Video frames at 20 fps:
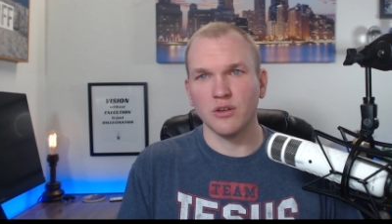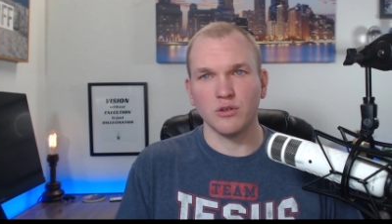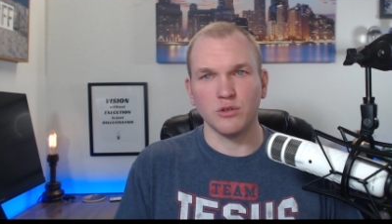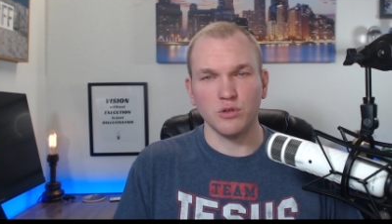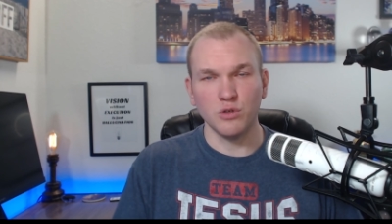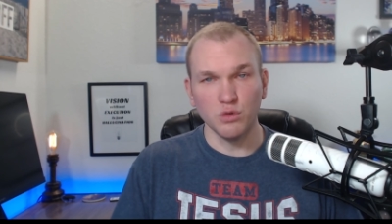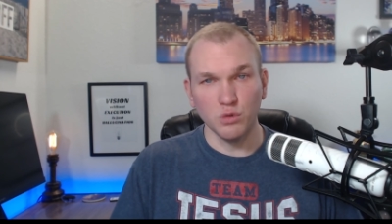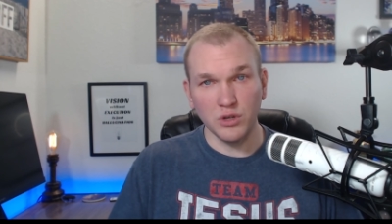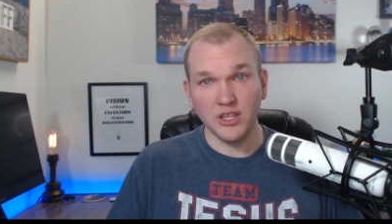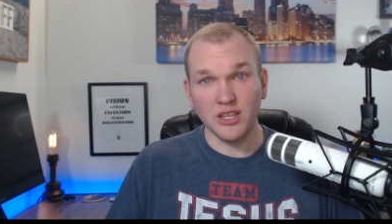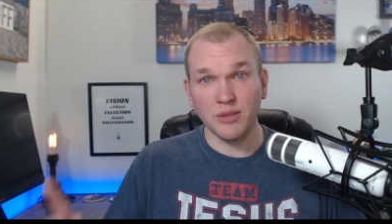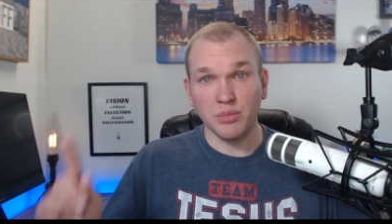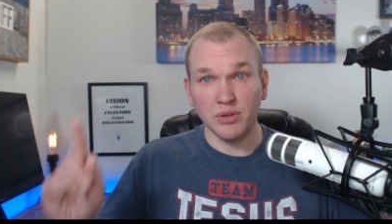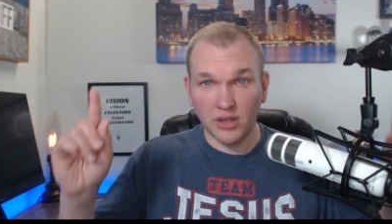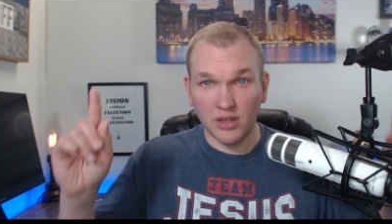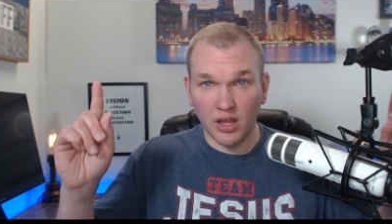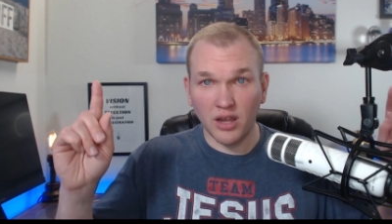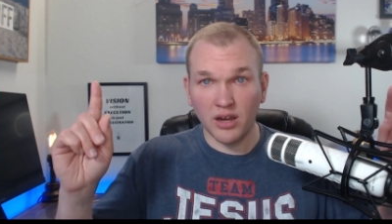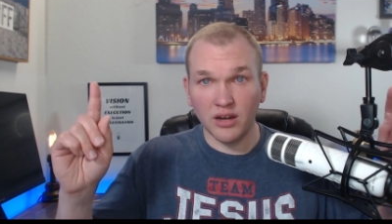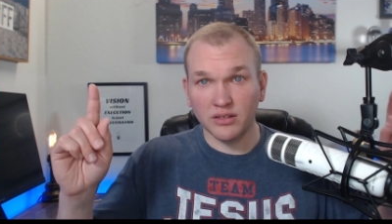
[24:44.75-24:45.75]
who really
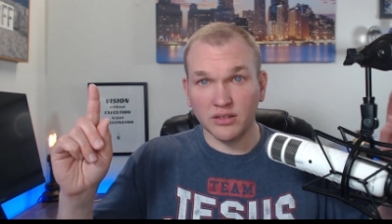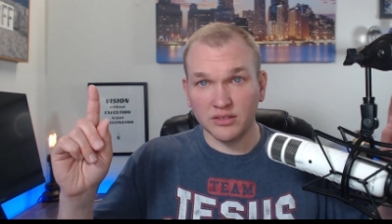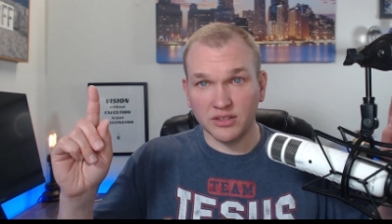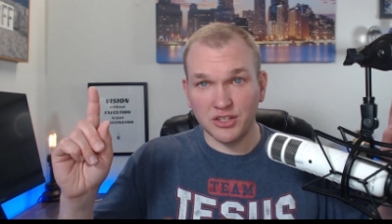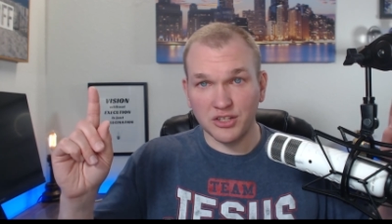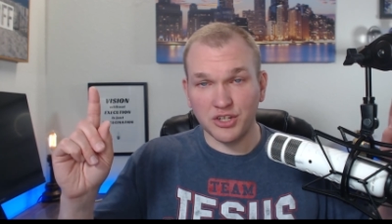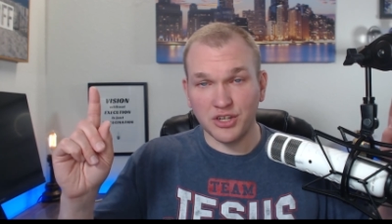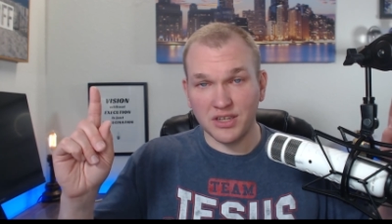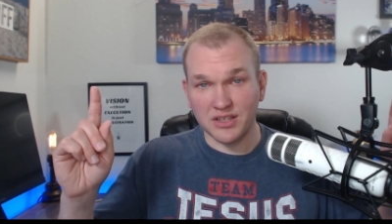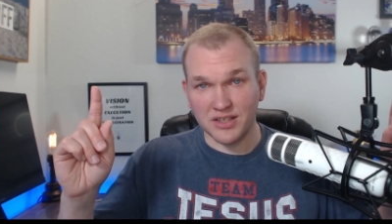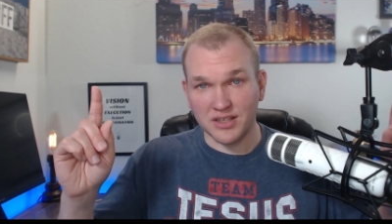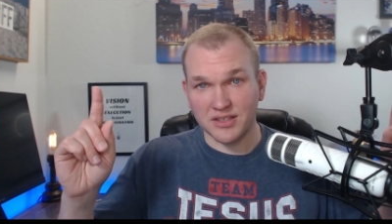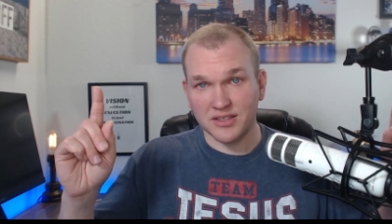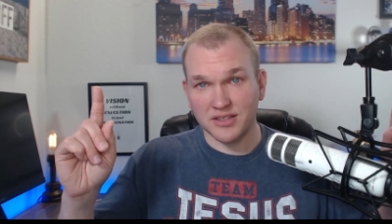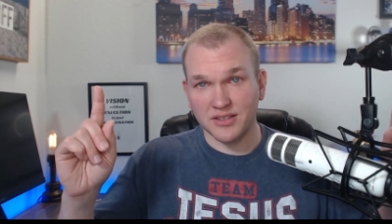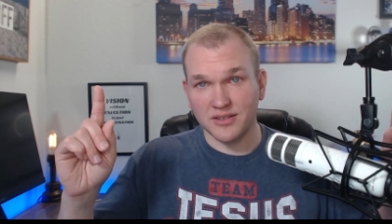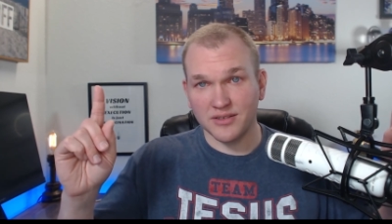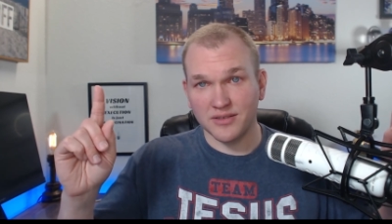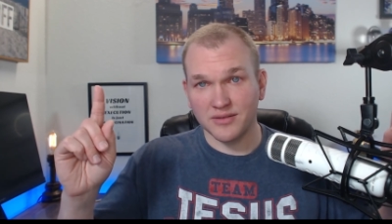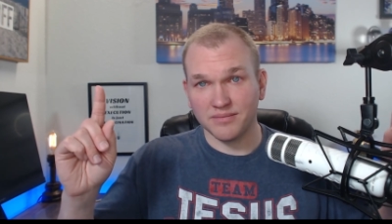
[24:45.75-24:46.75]
belong to Jesus.